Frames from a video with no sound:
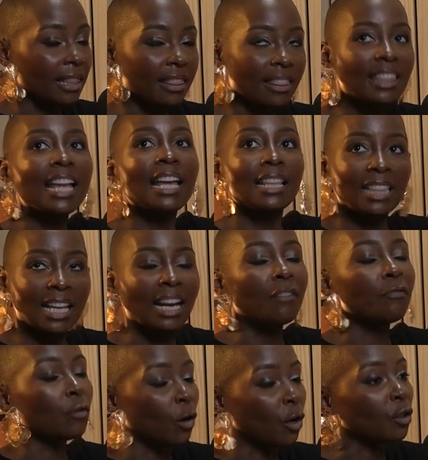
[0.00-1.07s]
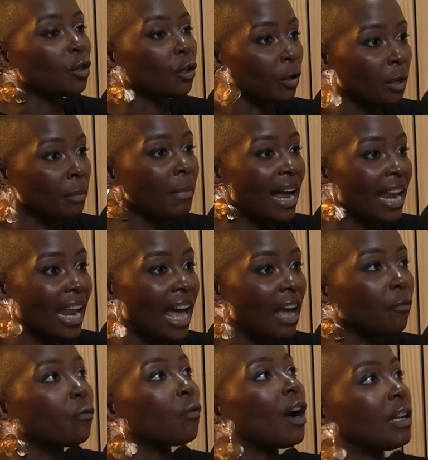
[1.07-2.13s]
thing that I've gone through in my
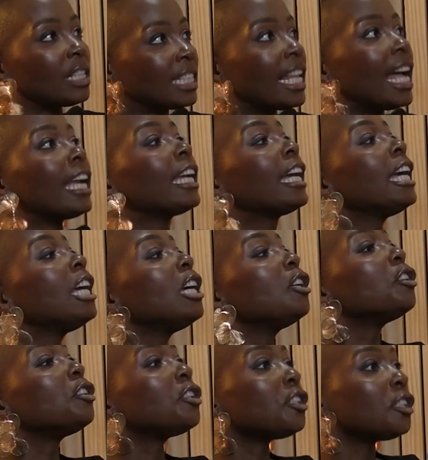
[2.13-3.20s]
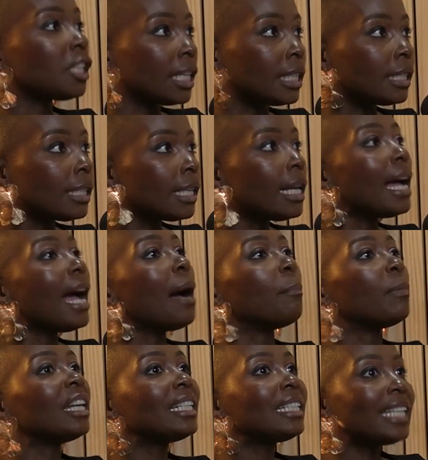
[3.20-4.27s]
life where I was like, shit,
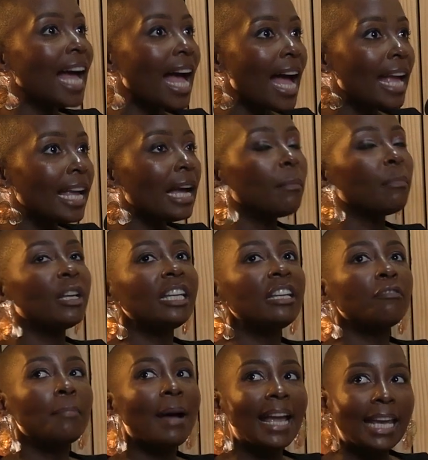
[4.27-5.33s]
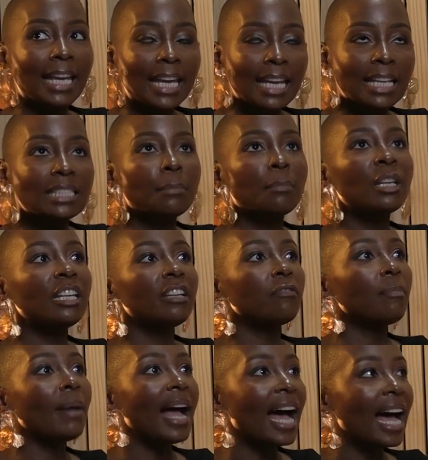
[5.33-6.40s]
I'm gonna die, I'm gonna leave my kids, I'm gonna
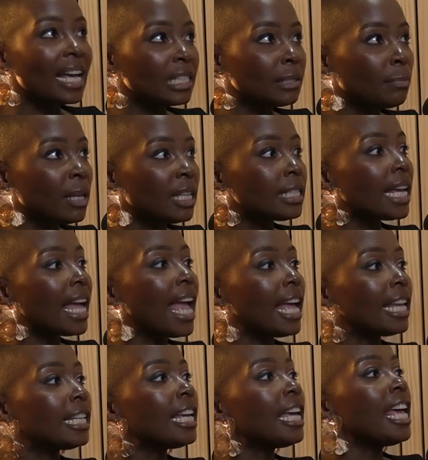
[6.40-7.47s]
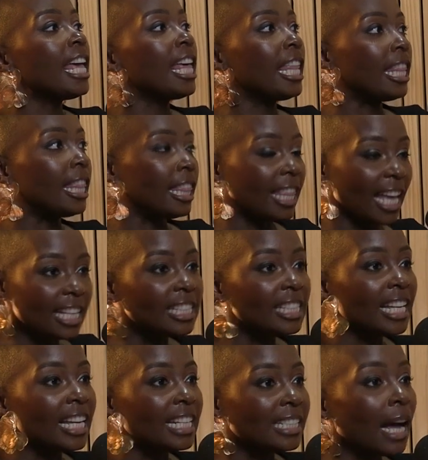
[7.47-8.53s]
leave my husband, and
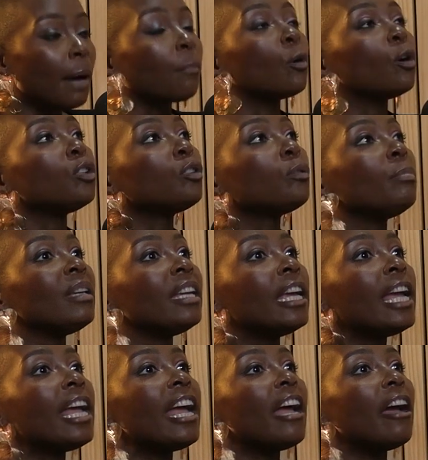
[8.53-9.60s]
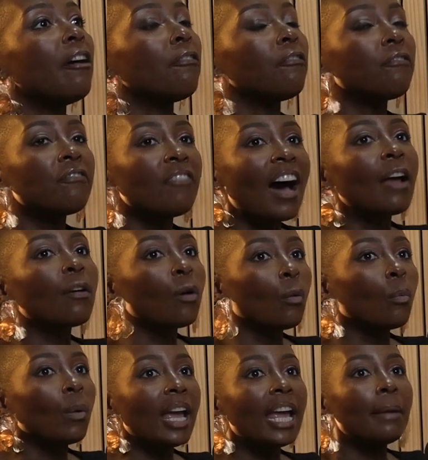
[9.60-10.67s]
that's it. I'm going to be a
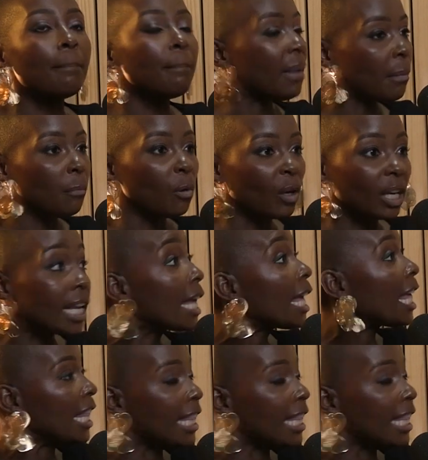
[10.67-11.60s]
faraway memory.